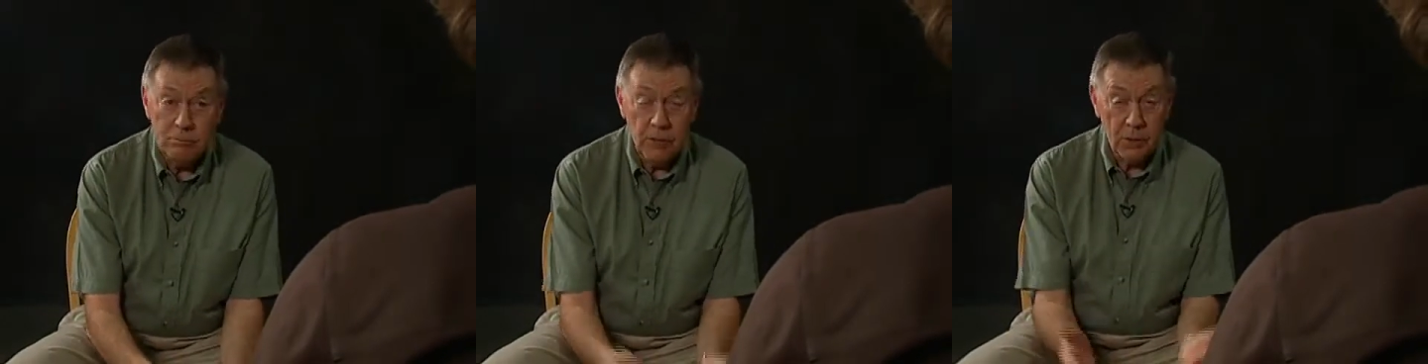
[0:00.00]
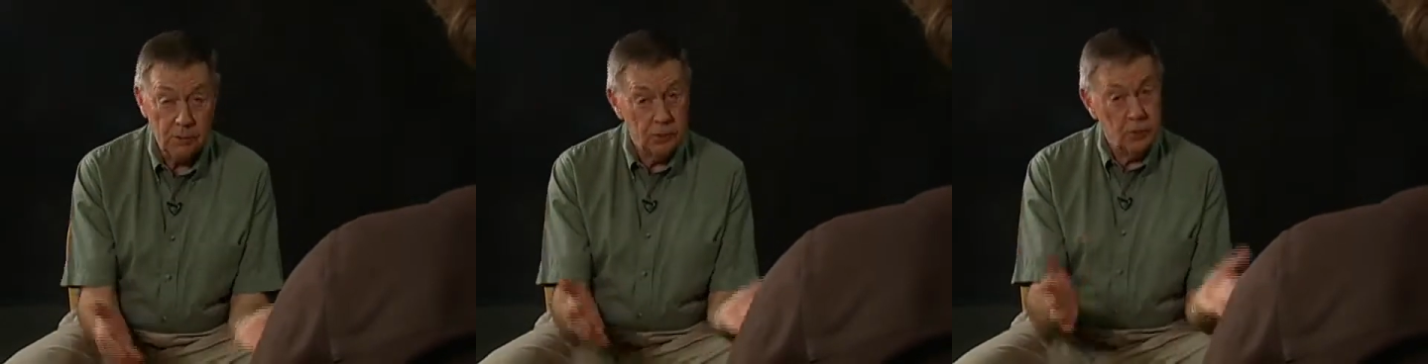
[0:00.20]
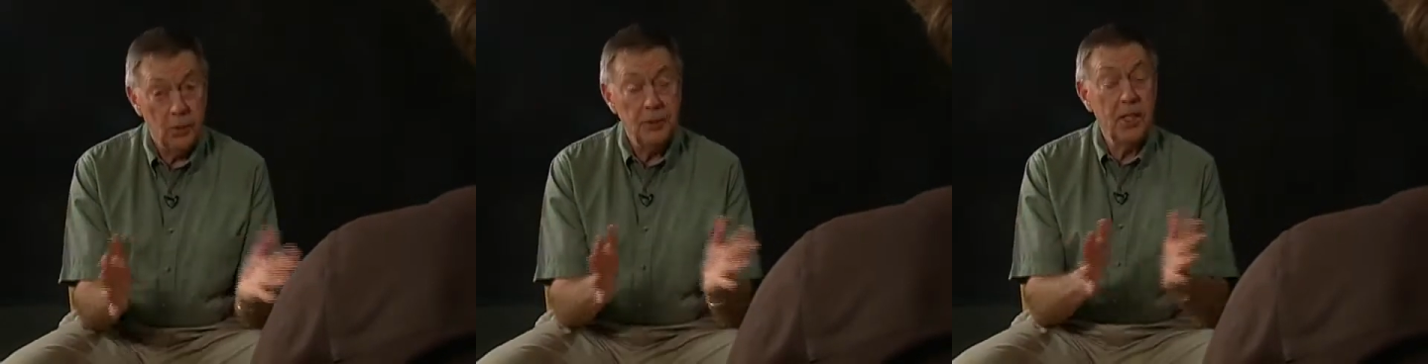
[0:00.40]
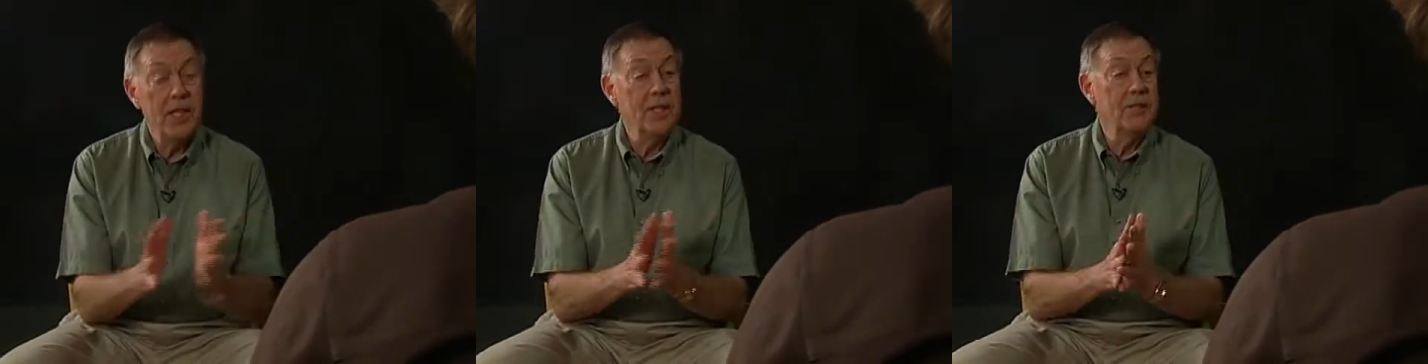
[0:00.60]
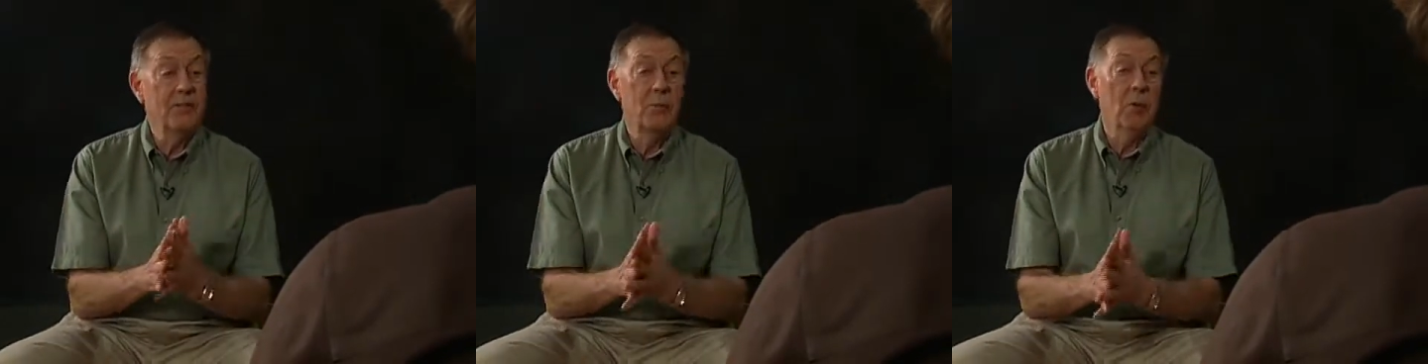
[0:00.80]
you know, soil
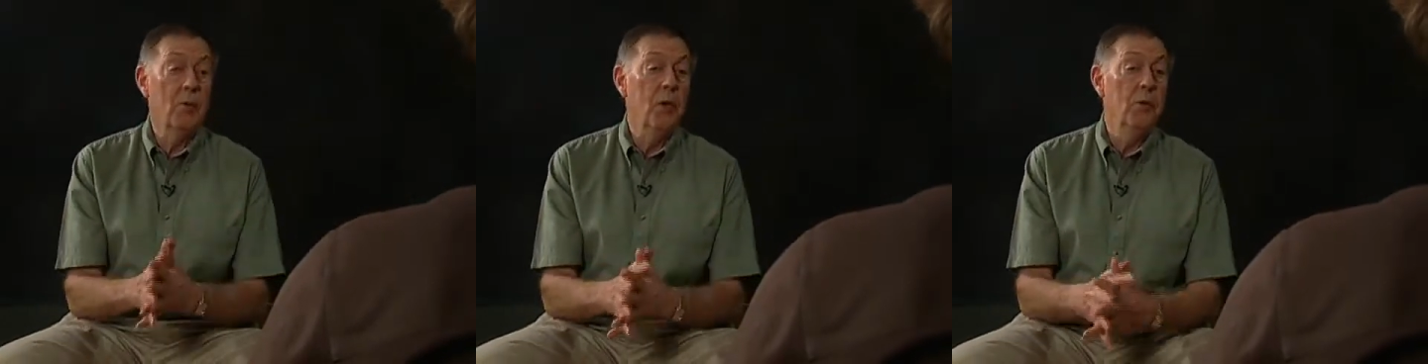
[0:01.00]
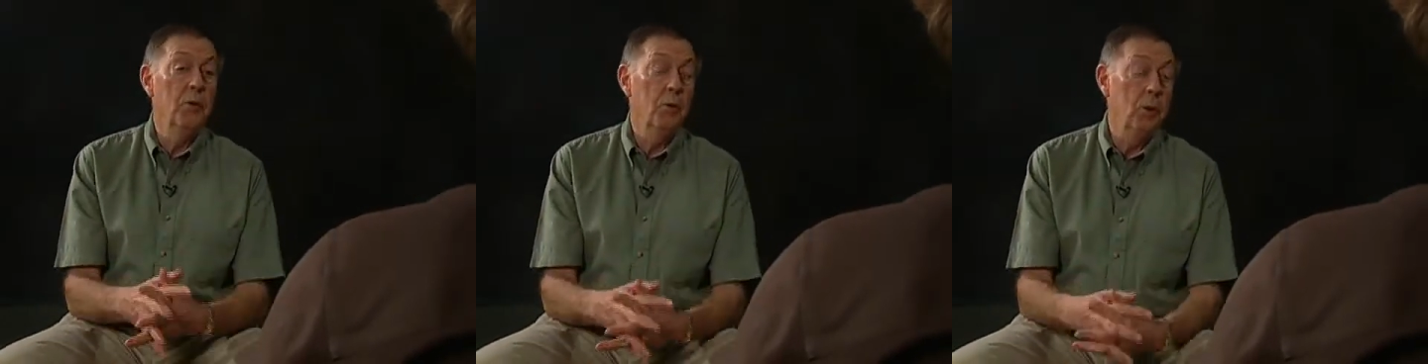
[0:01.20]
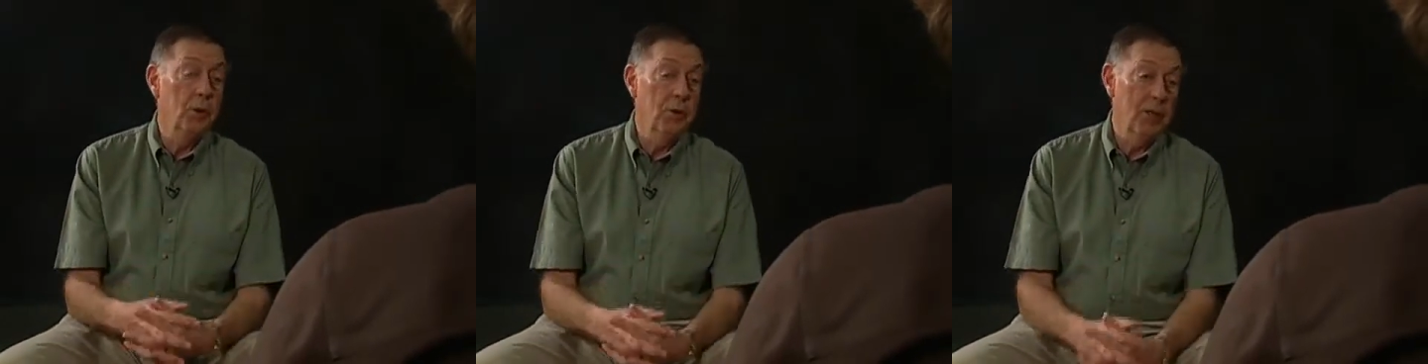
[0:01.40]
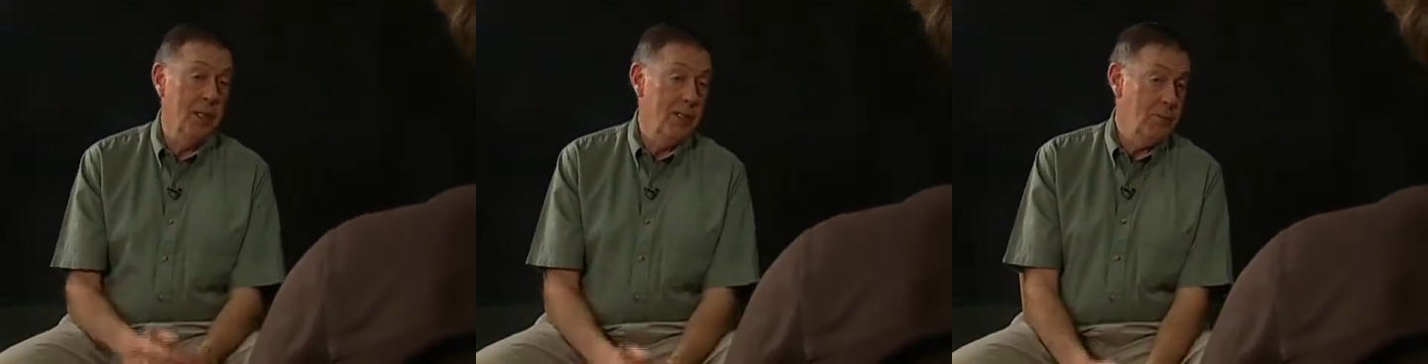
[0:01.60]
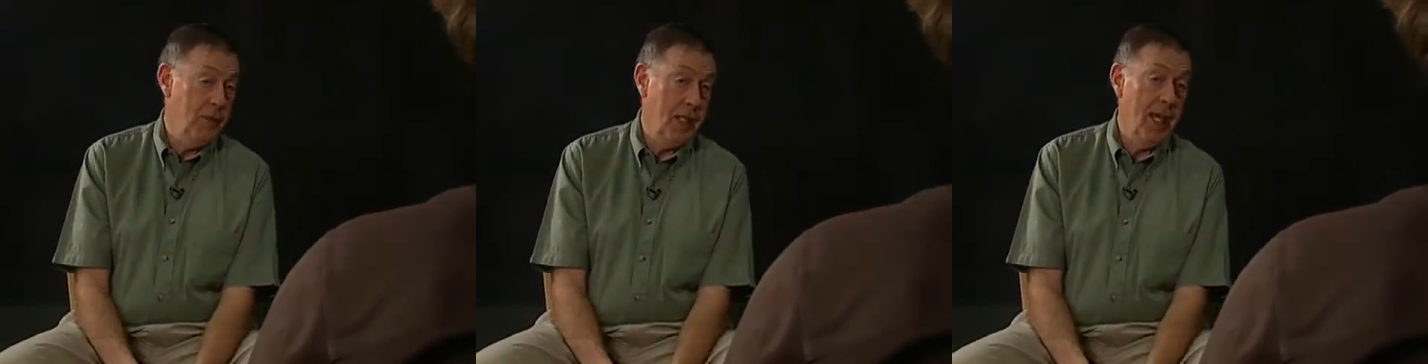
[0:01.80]
scientists from around the world
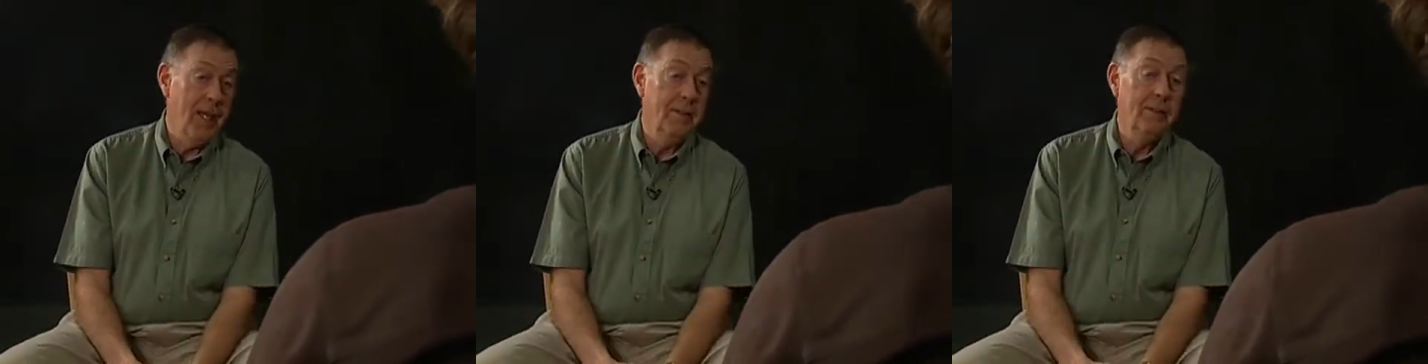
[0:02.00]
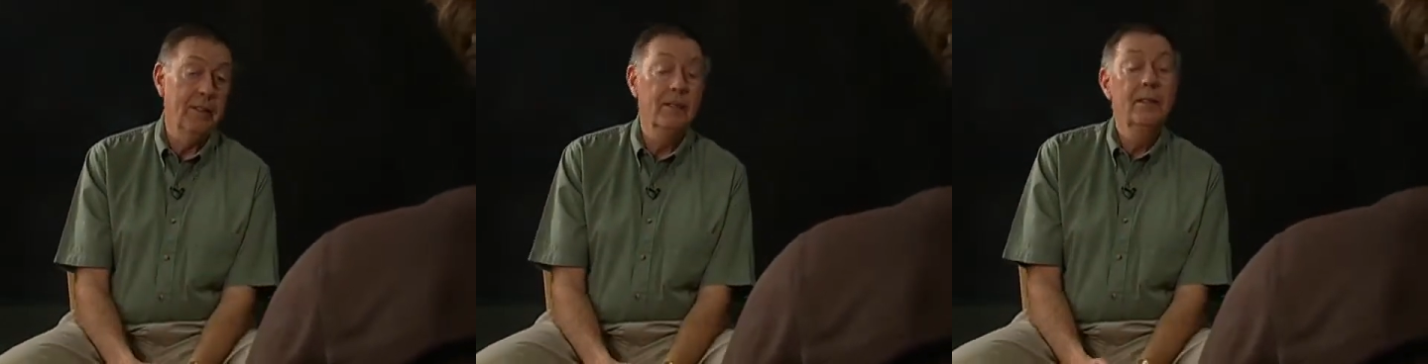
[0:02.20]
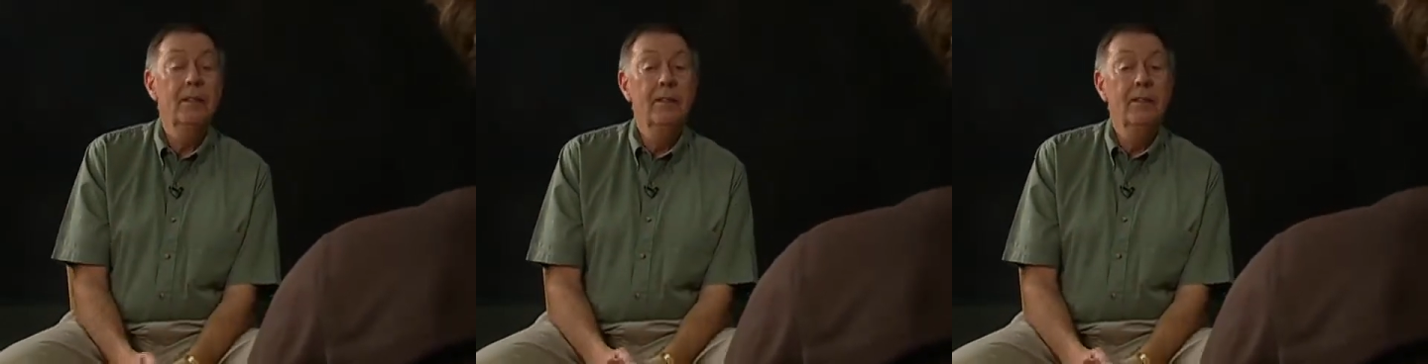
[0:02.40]
came to Canada